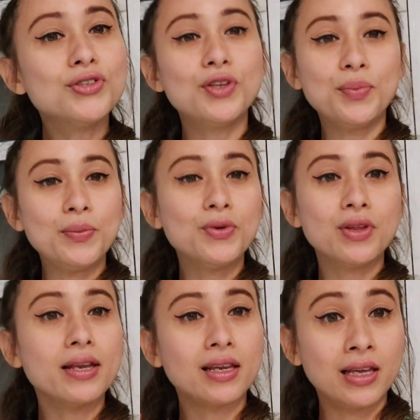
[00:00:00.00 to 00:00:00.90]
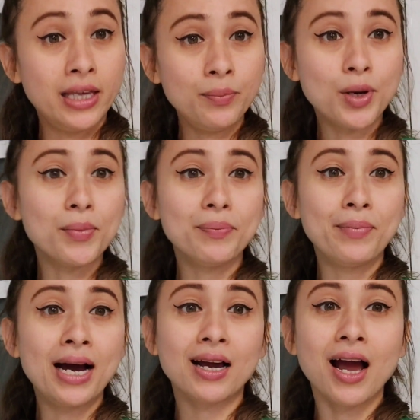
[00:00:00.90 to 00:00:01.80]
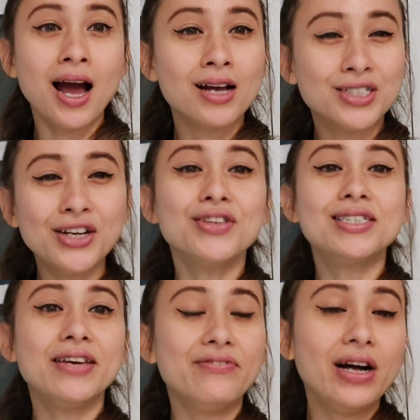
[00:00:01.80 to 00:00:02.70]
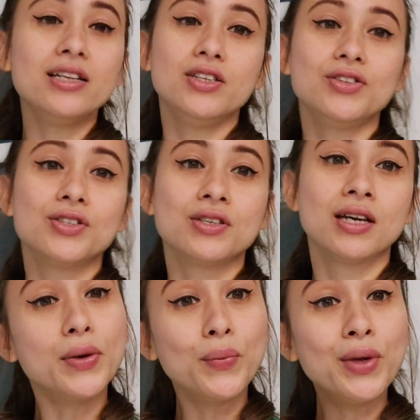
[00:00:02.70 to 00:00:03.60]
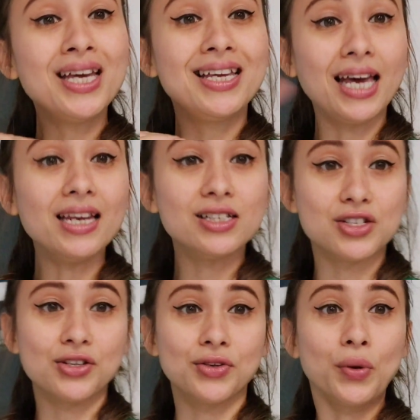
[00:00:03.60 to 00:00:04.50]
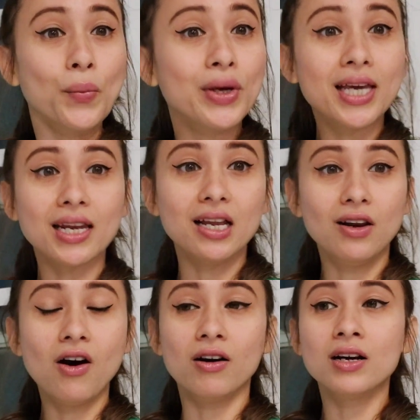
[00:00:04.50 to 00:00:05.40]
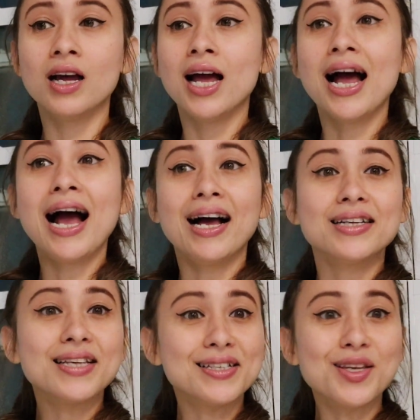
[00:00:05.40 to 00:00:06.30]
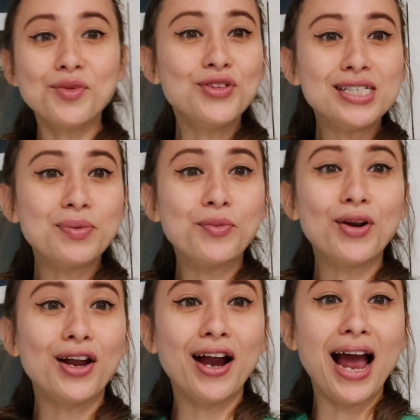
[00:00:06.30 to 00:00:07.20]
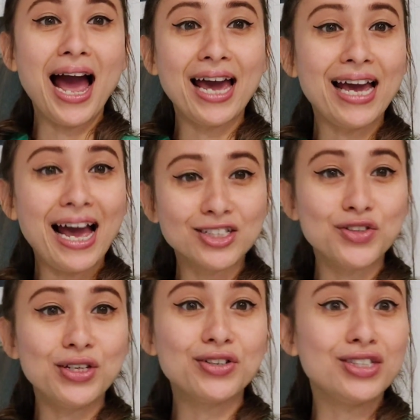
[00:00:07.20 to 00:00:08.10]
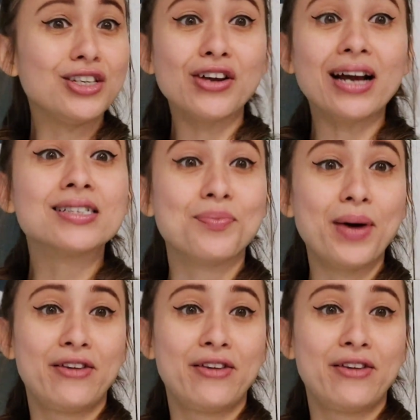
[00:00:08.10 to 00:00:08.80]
of the people that keep coming back share the same values, and we get each other, we get along. Some of these people I actually consider as my